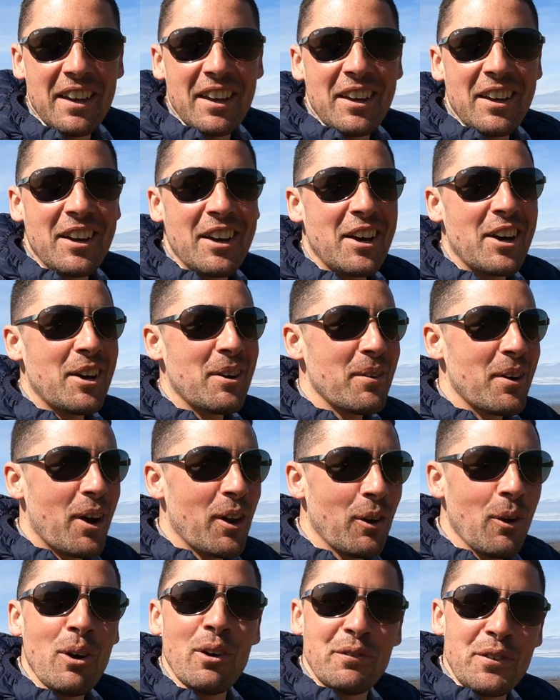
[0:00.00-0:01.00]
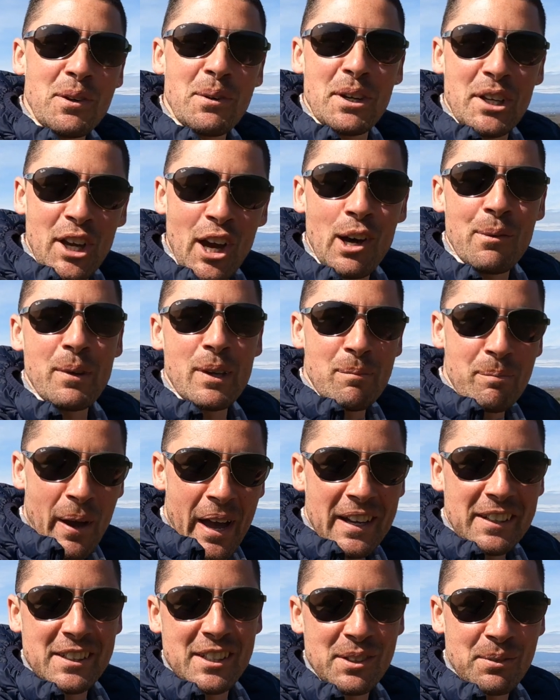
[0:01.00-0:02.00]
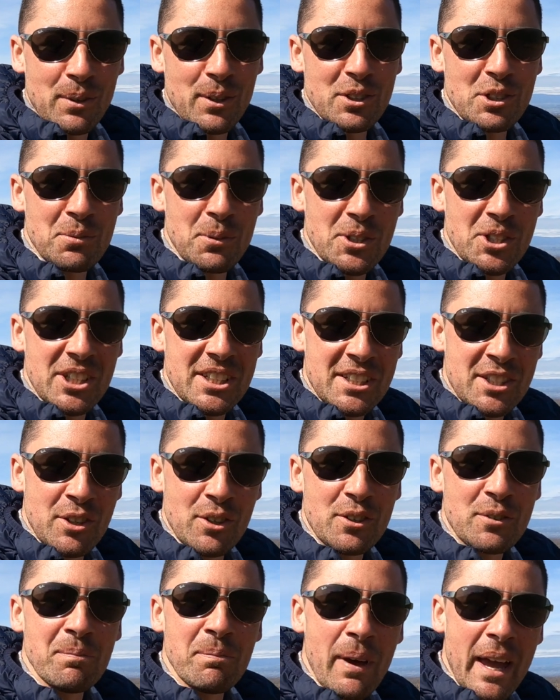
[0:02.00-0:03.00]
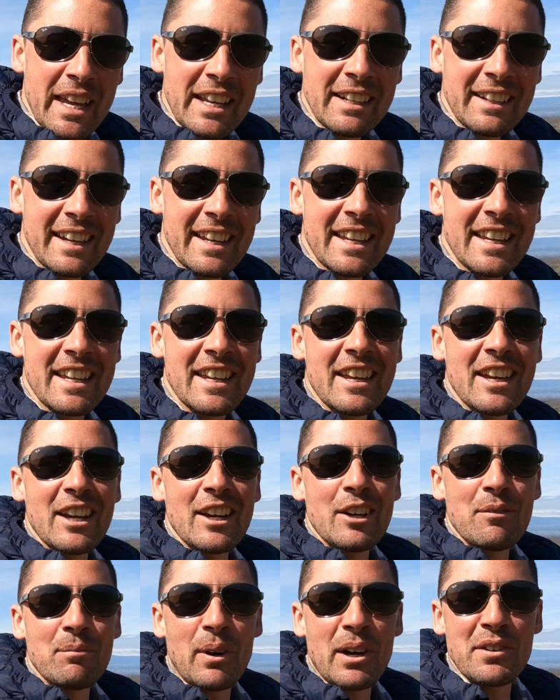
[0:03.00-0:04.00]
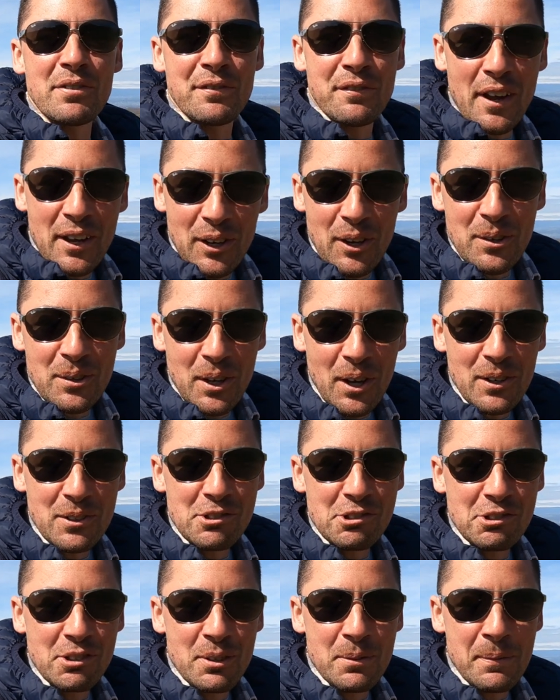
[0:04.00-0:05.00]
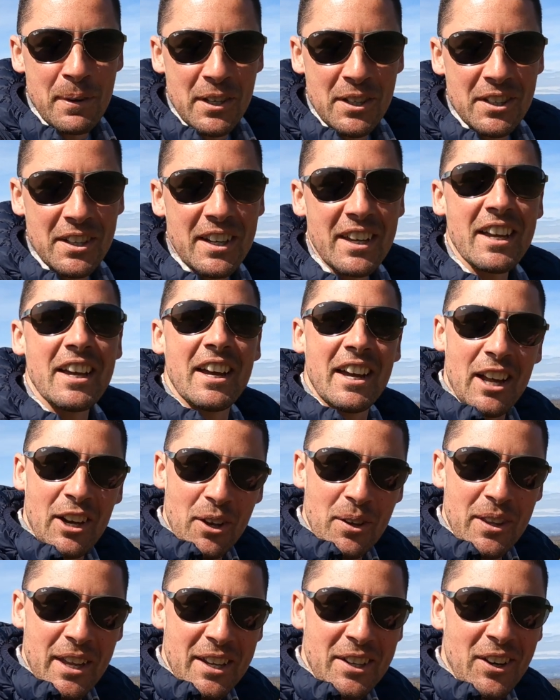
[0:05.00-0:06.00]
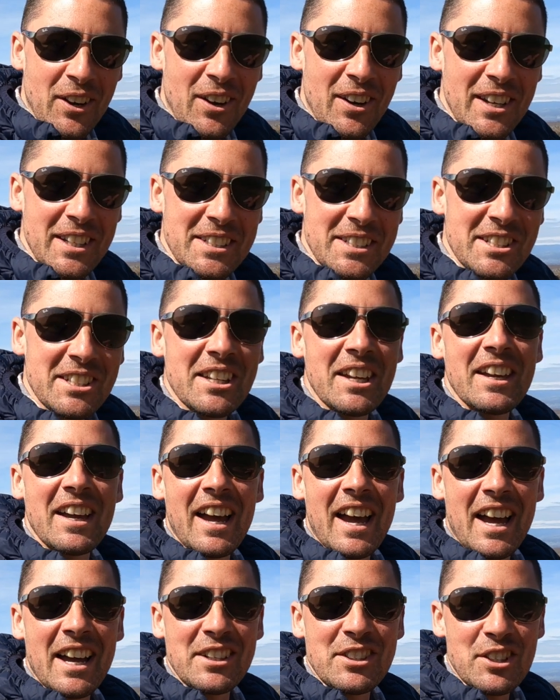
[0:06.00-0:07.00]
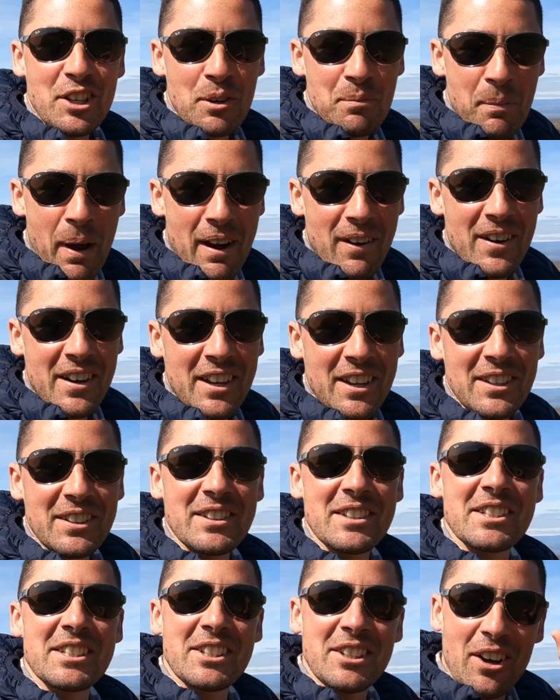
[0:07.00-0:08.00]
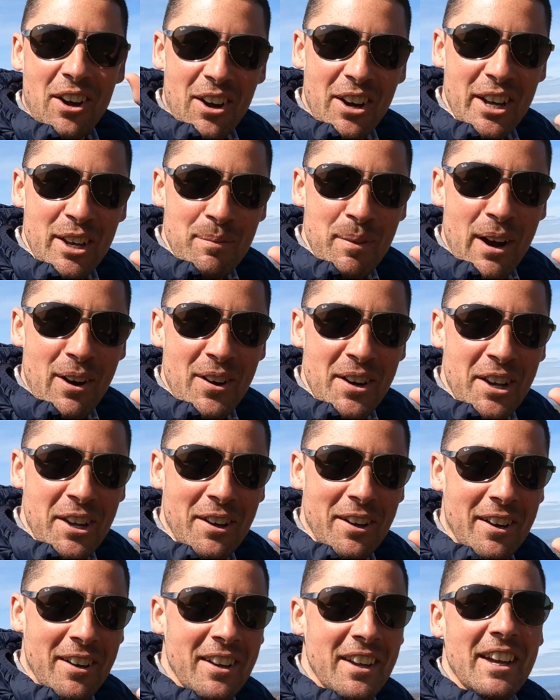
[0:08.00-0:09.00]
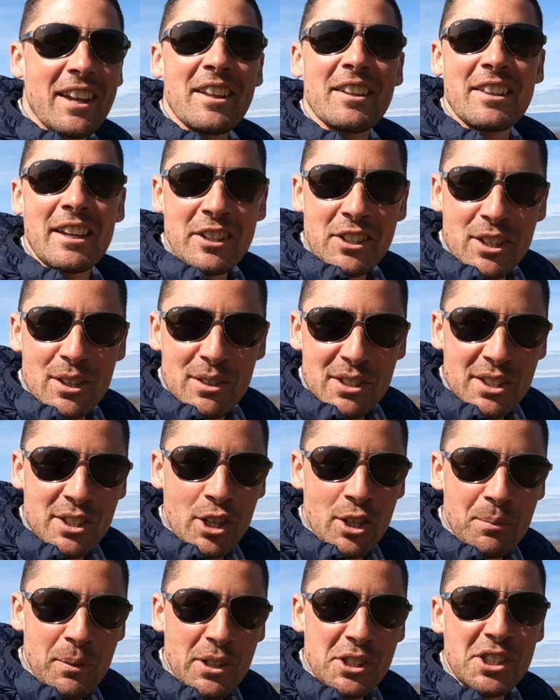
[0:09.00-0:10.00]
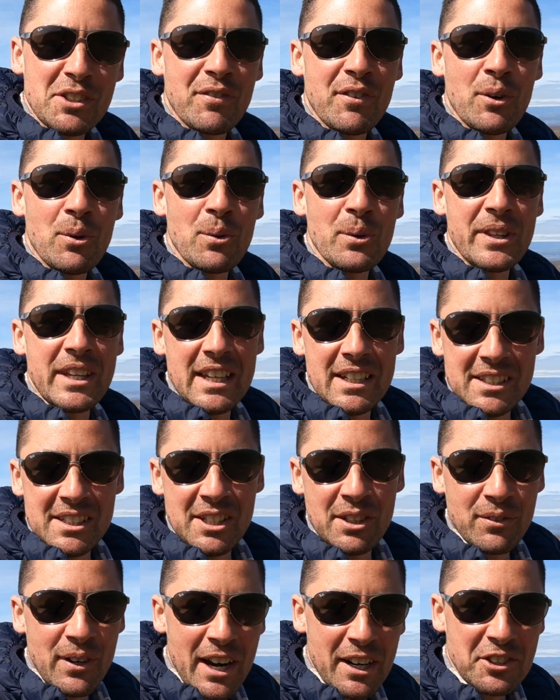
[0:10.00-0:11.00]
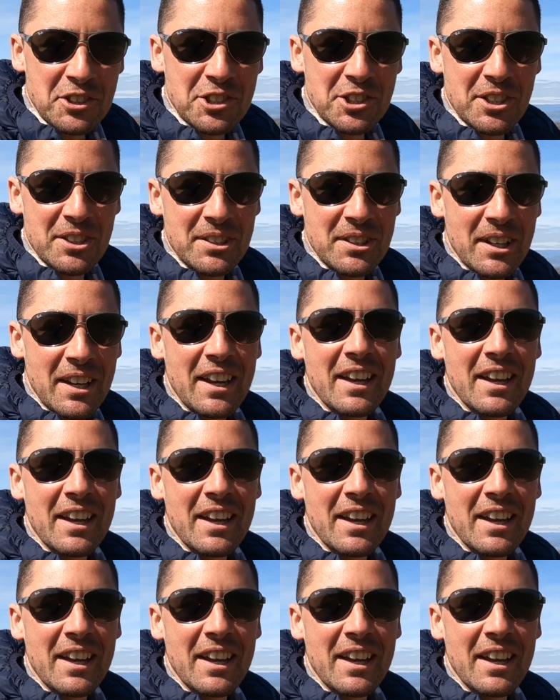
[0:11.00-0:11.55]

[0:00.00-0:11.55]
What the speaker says: A lot of you are coming back to watch, which is good, mainly my fellow countrymen. Hello there guys, and Americans. Hi America. Thank you so much for all the interaction,